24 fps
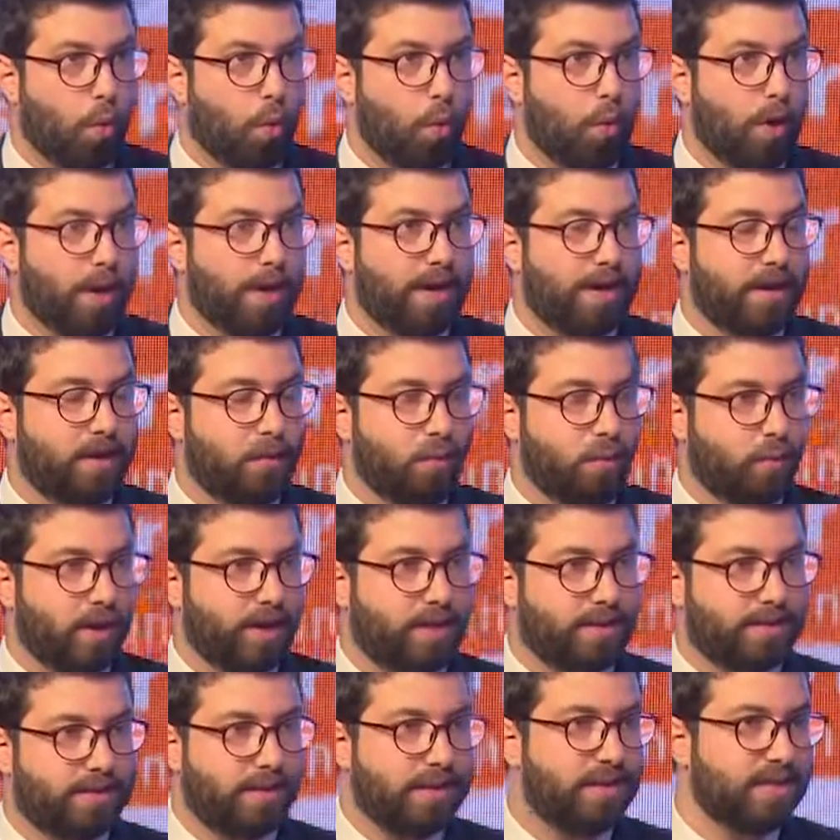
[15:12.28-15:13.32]

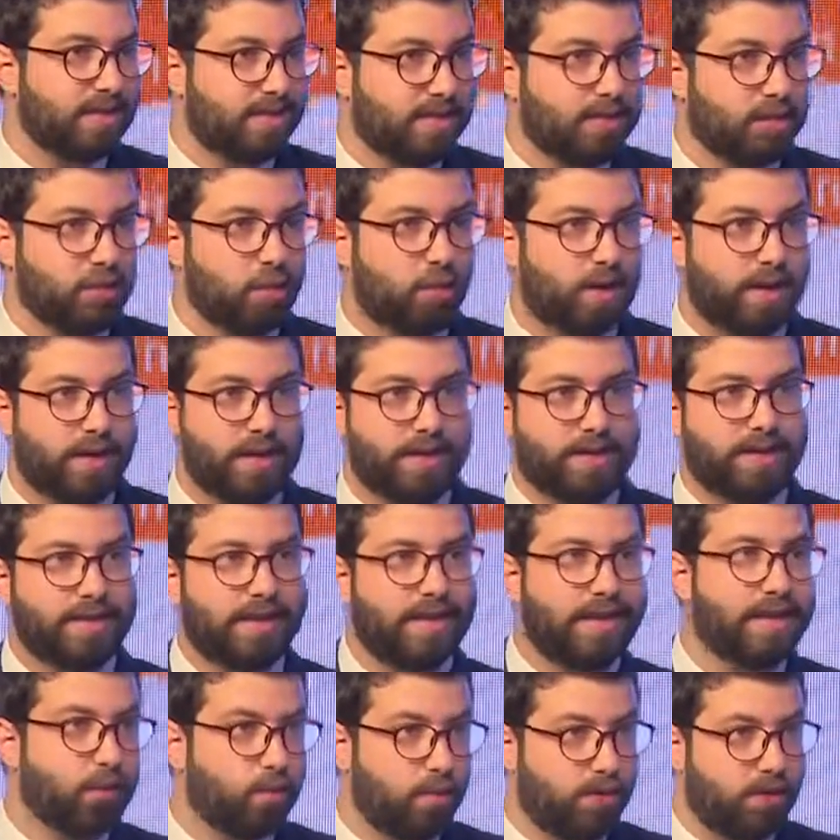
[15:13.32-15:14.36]
when citizens want to
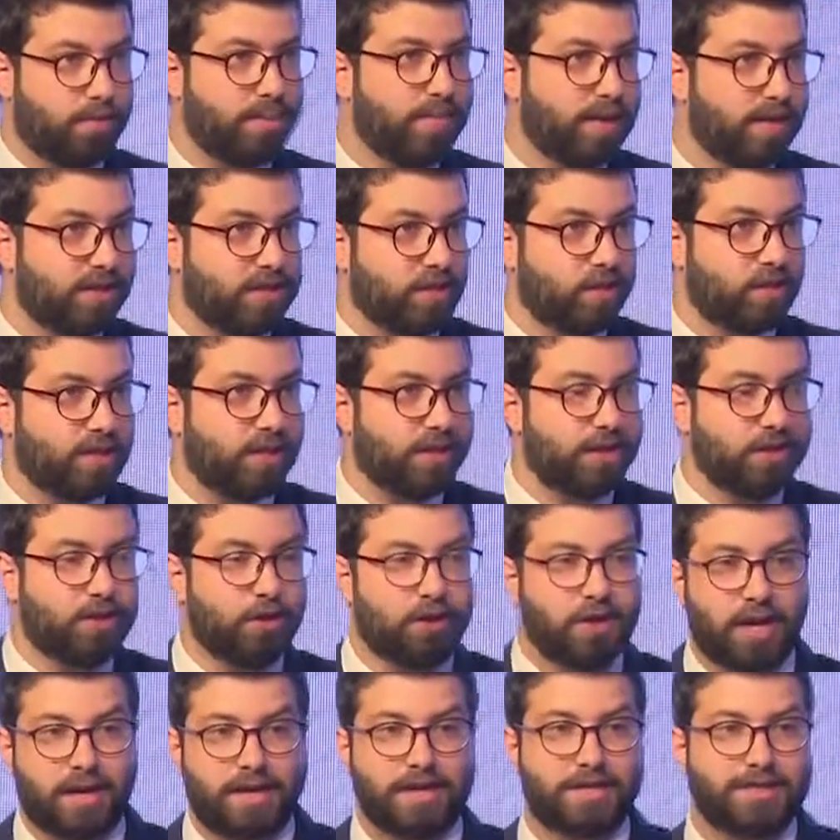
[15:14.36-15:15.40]
engage with a ministry, they're
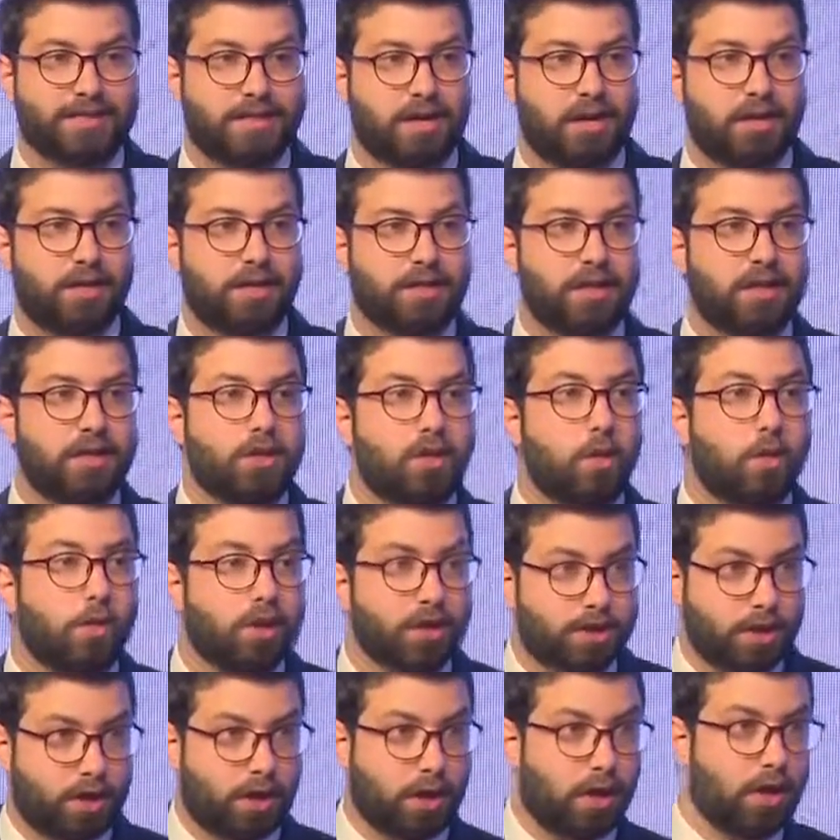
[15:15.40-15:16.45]
not necessarily going
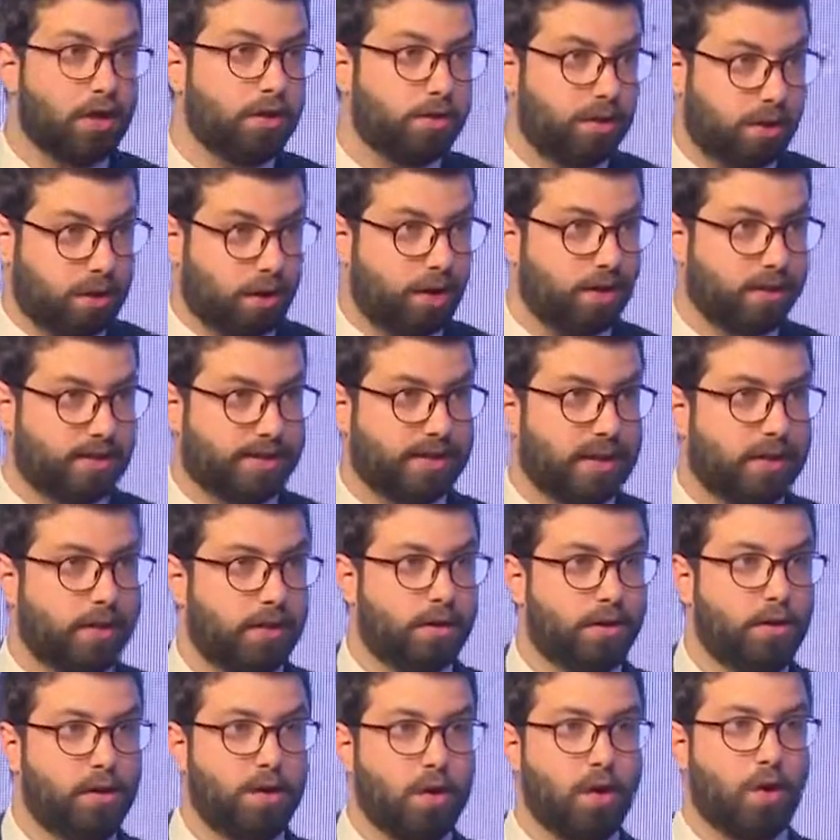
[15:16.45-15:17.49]
to call the call
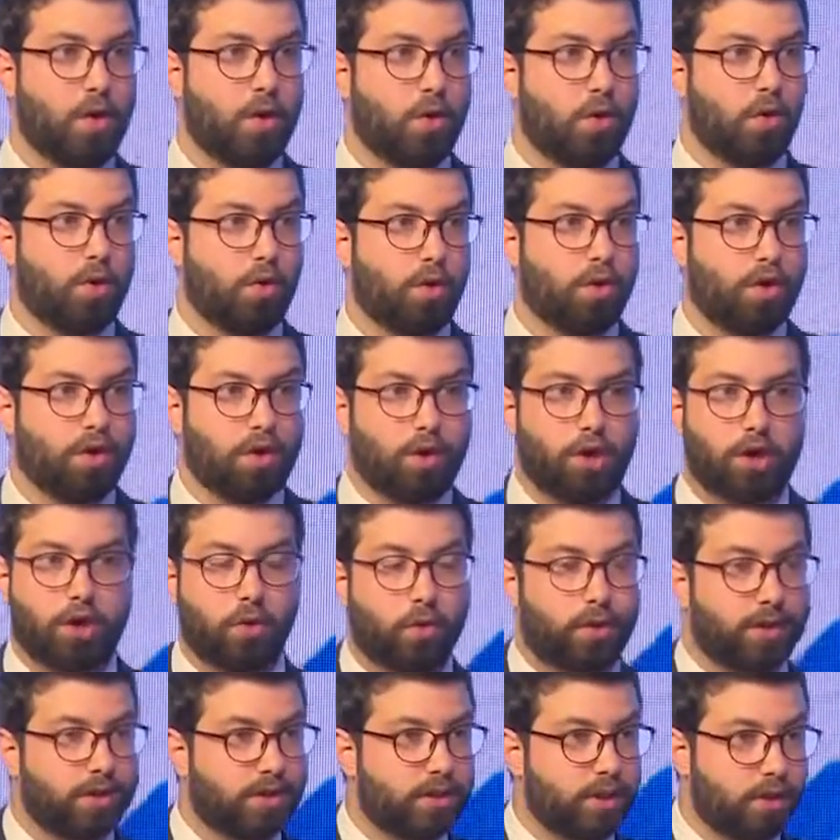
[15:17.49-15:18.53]
center or
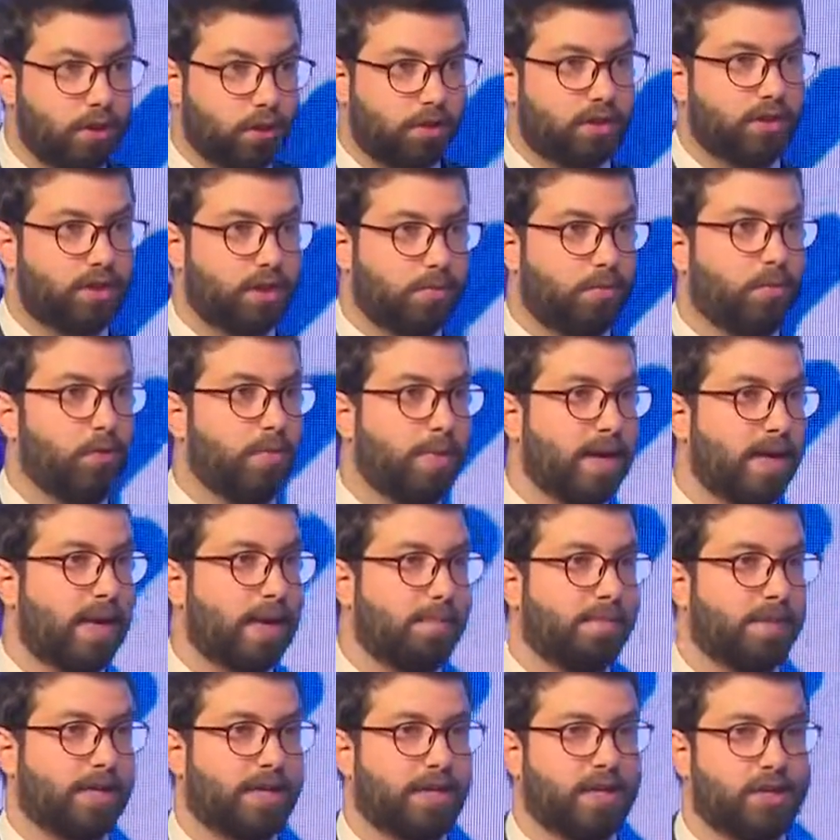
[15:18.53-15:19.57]
going to go to the mobile
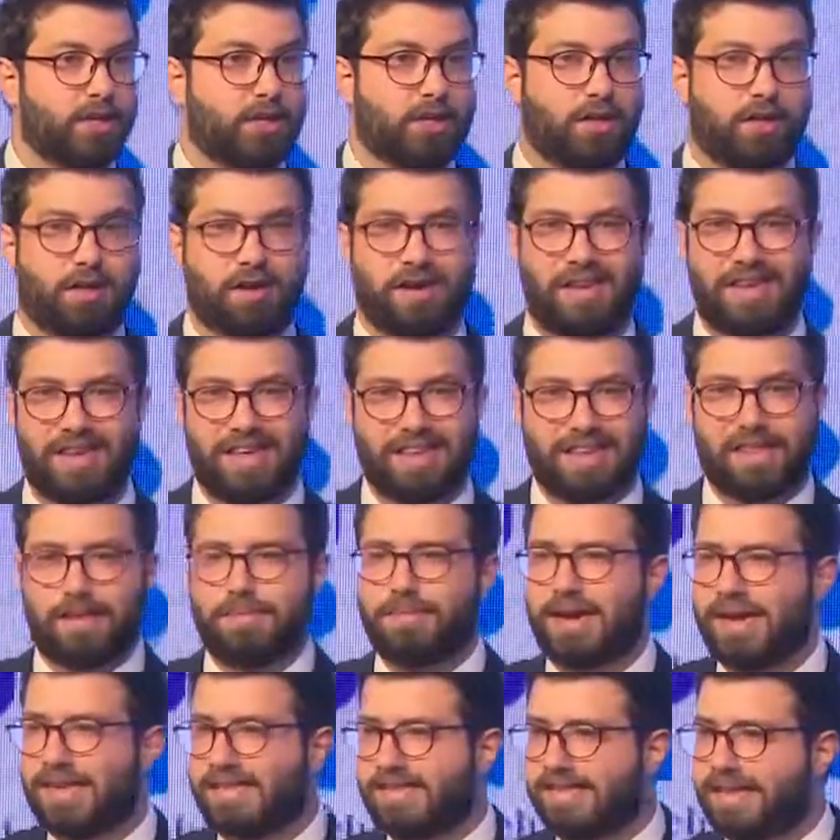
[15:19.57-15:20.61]
application. They
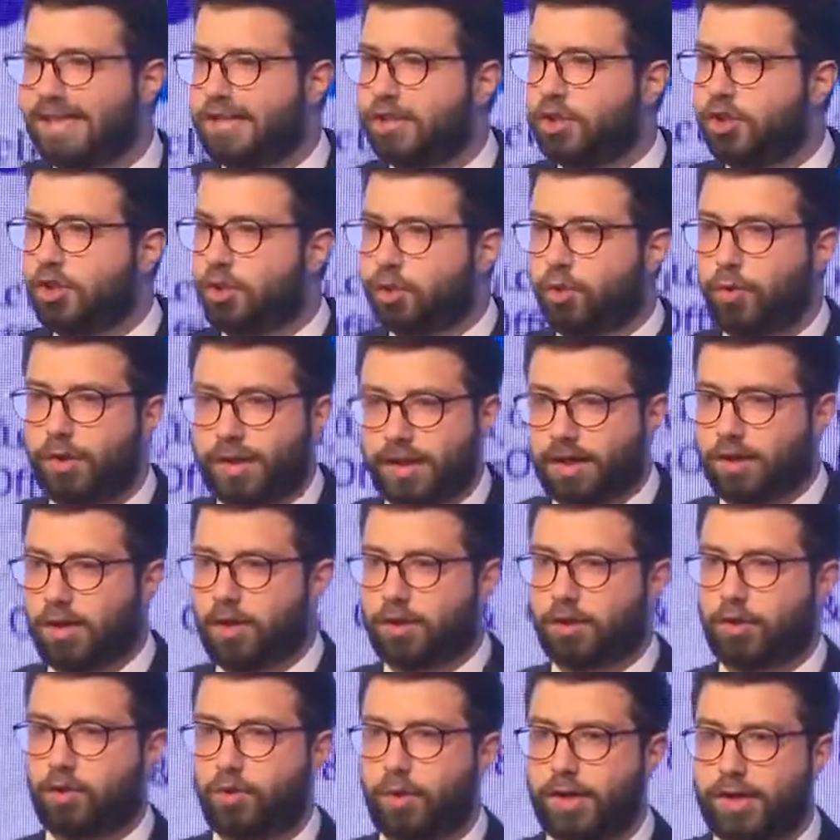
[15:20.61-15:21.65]
might send a tweet
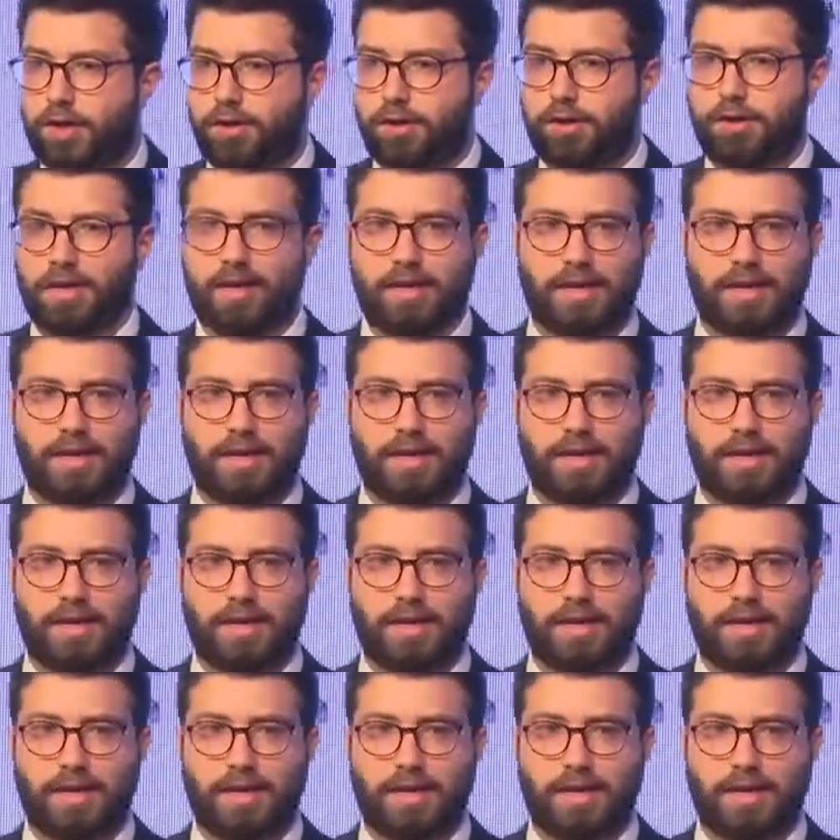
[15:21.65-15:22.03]
on Twitter.